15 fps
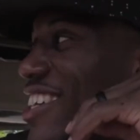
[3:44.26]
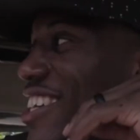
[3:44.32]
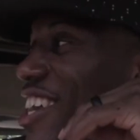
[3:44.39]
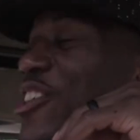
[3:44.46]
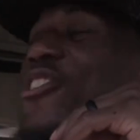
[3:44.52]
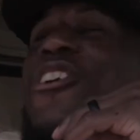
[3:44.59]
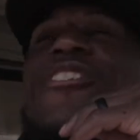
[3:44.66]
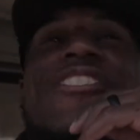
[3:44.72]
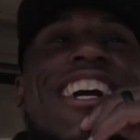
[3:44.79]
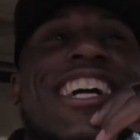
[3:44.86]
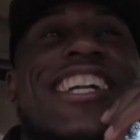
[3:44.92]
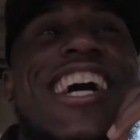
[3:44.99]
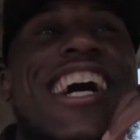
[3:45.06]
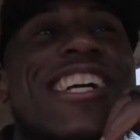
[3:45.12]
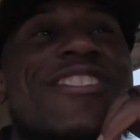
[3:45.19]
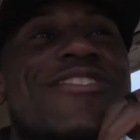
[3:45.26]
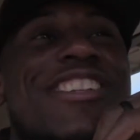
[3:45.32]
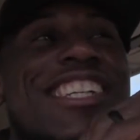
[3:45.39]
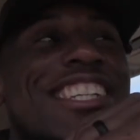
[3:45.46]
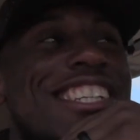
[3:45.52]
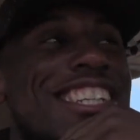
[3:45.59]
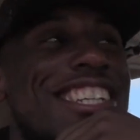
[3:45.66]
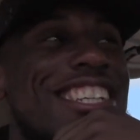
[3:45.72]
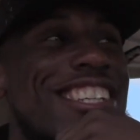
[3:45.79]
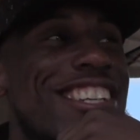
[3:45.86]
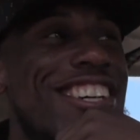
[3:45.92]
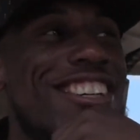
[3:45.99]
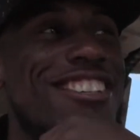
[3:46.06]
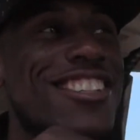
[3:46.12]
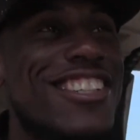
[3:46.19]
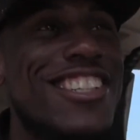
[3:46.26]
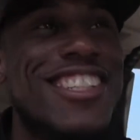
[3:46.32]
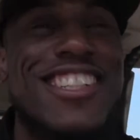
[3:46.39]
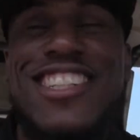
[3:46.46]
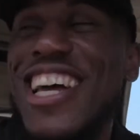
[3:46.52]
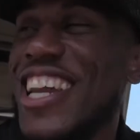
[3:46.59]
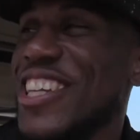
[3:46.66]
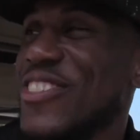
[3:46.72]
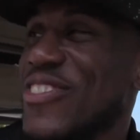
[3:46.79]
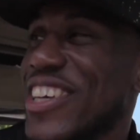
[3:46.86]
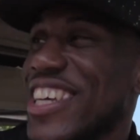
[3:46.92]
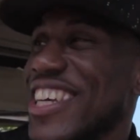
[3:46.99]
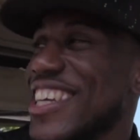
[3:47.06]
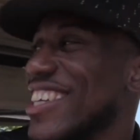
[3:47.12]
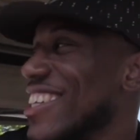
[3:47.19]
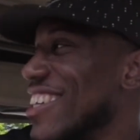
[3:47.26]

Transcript: yeah, you're gonna recognize him, but he's just, you know, he's just not as big.